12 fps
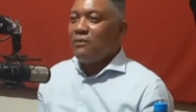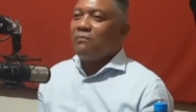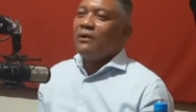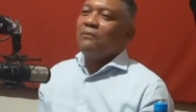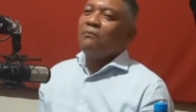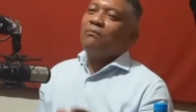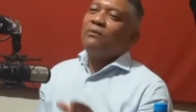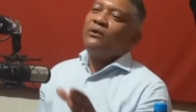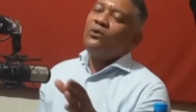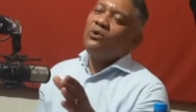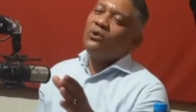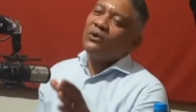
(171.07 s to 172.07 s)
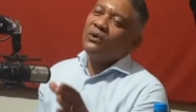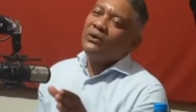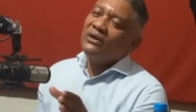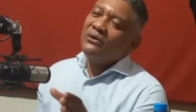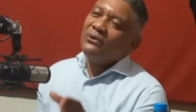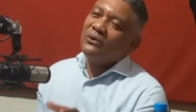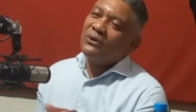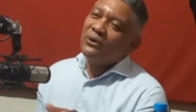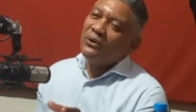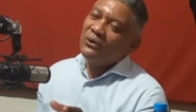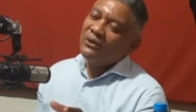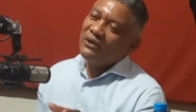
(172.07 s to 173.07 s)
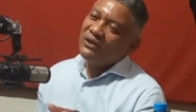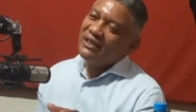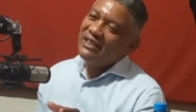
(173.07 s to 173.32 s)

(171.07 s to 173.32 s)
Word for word: It's no, evolving. No, you know, this government, no, I,